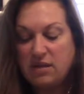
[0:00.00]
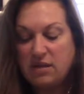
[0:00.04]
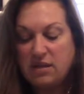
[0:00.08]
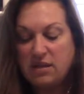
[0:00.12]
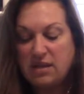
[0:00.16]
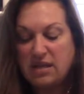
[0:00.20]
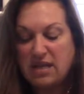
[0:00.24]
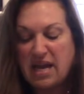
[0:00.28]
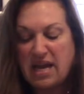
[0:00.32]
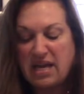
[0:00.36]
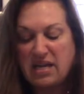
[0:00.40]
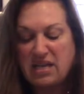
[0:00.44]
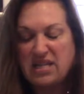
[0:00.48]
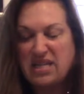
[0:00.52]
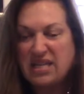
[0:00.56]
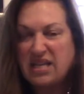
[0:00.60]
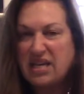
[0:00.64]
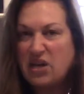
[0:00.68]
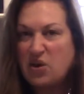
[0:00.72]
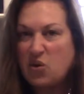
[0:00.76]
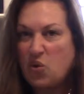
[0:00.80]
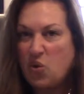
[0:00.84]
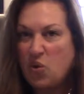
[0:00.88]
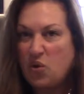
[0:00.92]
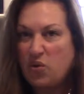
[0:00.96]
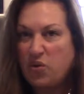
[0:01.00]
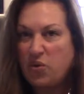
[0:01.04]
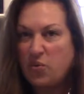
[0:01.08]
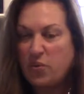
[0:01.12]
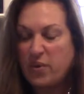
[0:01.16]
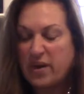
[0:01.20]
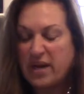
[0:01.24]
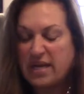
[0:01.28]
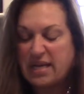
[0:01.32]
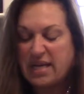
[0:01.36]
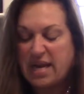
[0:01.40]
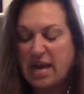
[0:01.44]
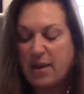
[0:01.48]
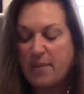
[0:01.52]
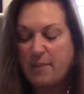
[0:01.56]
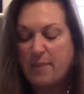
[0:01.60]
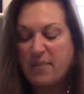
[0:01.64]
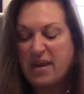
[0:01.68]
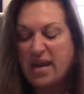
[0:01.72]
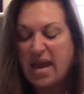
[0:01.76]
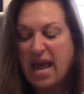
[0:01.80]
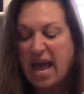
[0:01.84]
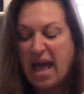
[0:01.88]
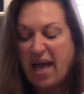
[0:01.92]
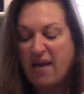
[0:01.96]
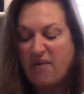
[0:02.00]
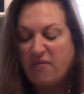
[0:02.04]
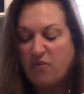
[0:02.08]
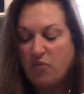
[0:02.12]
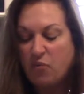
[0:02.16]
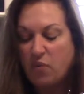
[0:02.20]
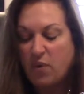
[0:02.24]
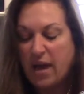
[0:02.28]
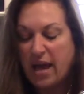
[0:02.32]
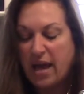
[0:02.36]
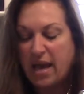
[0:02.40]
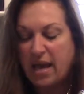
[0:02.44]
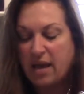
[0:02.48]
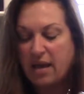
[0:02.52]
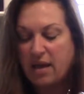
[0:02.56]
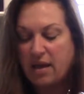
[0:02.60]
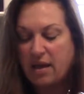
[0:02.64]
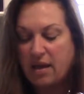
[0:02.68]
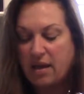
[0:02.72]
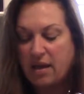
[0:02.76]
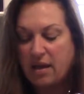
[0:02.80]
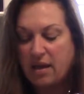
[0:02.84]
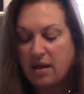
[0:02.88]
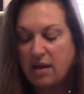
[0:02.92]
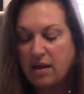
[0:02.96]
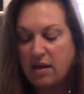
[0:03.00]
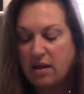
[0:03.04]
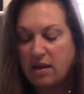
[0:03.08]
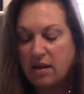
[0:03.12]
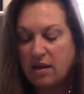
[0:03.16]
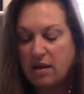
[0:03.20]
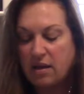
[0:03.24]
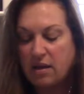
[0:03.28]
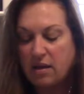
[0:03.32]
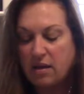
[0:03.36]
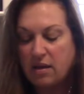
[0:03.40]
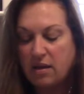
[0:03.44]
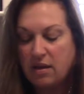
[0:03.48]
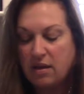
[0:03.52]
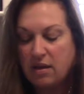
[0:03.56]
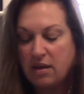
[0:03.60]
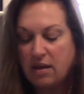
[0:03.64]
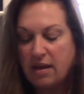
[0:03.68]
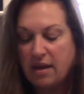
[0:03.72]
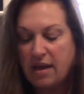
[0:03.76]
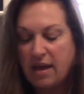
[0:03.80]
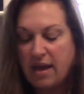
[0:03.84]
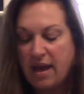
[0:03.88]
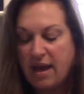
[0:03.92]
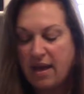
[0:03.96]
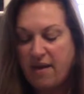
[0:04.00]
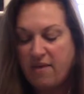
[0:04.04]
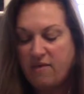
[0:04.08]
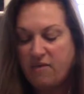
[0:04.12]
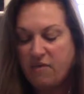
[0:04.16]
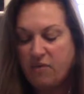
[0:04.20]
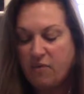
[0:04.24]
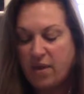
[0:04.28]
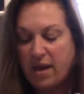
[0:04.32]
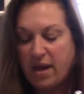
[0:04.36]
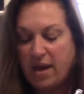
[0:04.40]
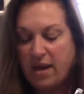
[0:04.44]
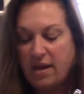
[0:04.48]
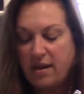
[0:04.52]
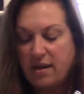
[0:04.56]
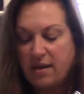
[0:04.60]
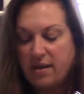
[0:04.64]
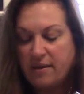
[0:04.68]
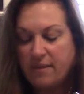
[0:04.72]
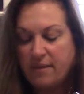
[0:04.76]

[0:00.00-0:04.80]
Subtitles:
not digging all the way down, but halfway. Halfway.